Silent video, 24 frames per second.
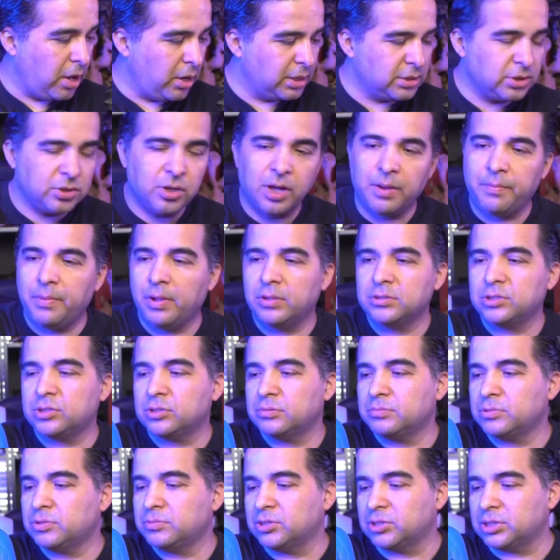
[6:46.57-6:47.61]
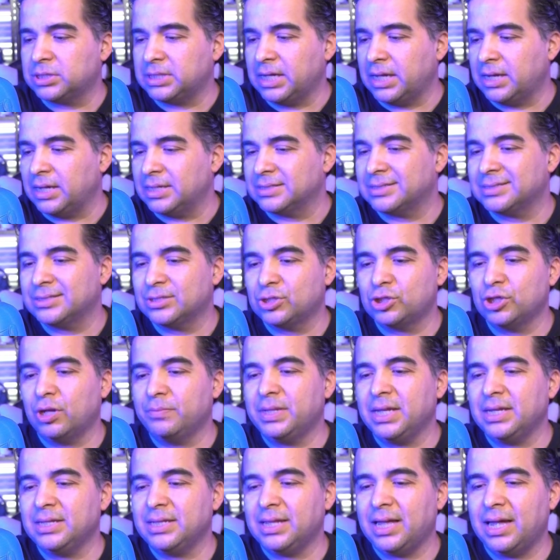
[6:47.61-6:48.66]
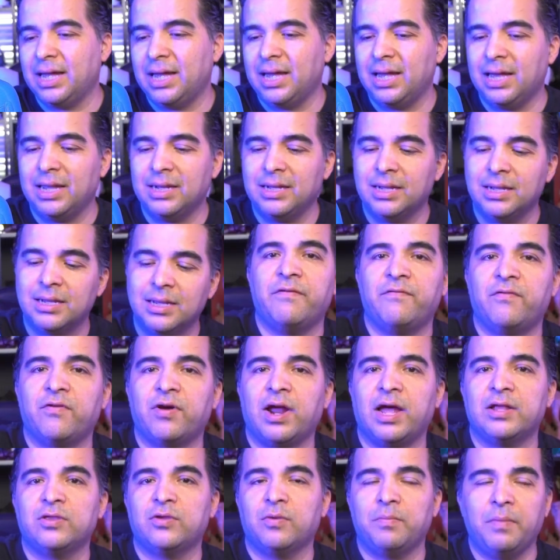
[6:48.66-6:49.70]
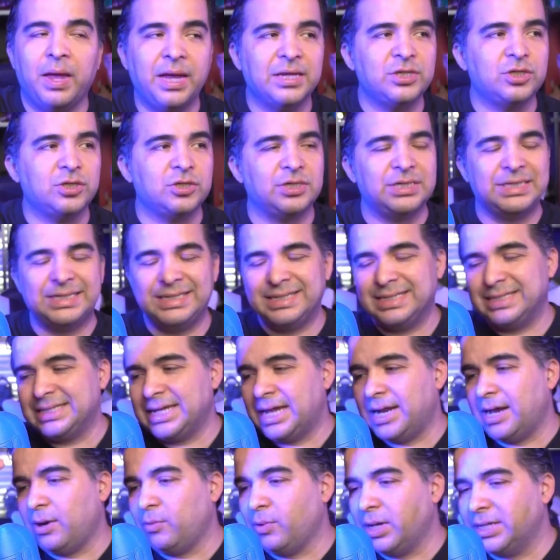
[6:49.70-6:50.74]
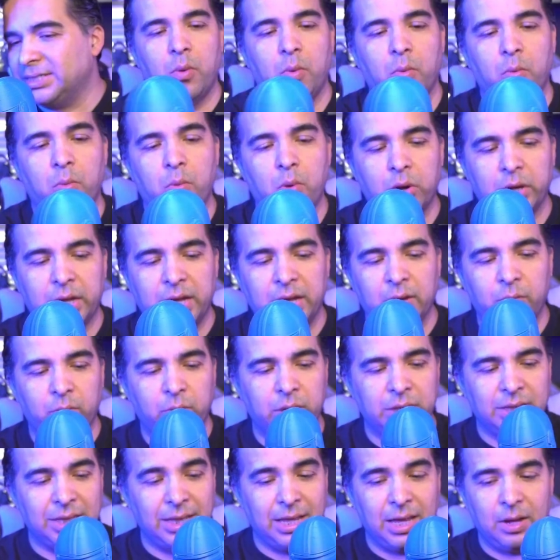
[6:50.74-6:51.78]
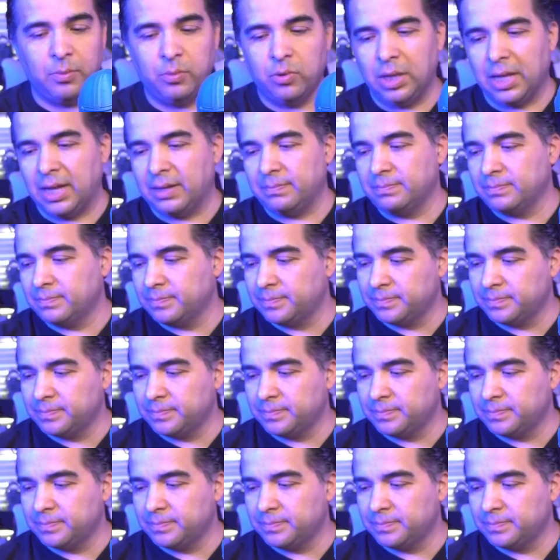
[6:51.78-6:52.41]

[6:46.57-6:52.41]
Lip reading: let's talk about some of the settings. Something that I forgot to mention is that I was working with Nebula,